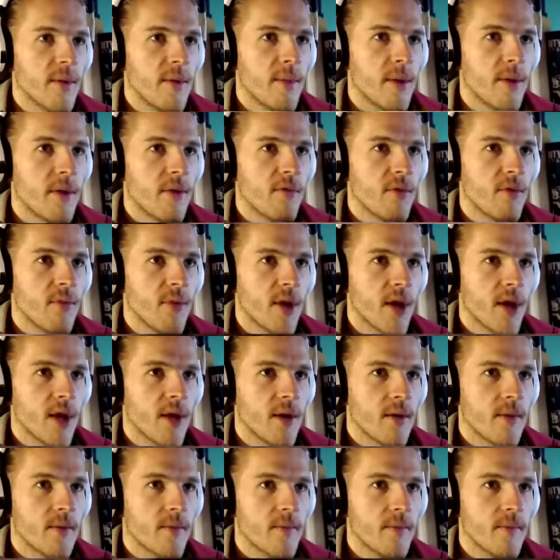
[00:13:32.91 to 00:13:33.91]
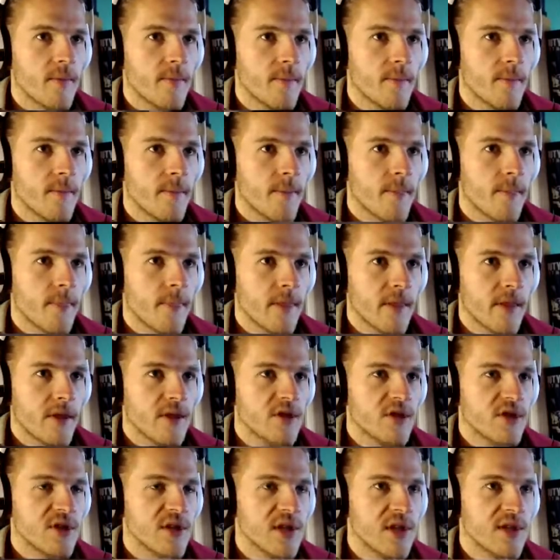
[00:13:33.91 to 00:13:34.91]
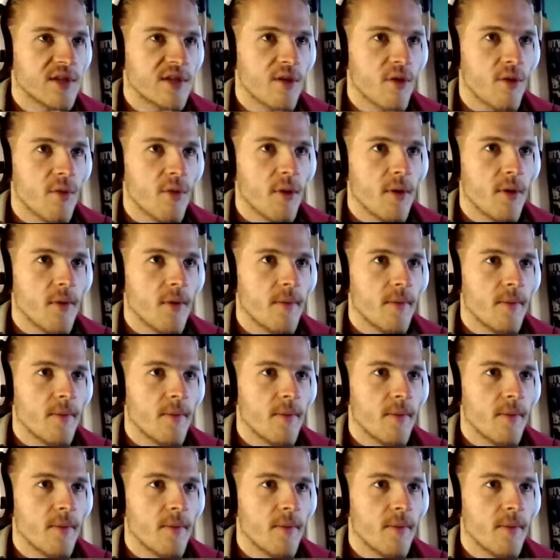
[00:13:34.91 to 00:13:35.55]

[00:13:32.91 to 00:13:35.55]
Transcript: my room again. Just let's go, ball.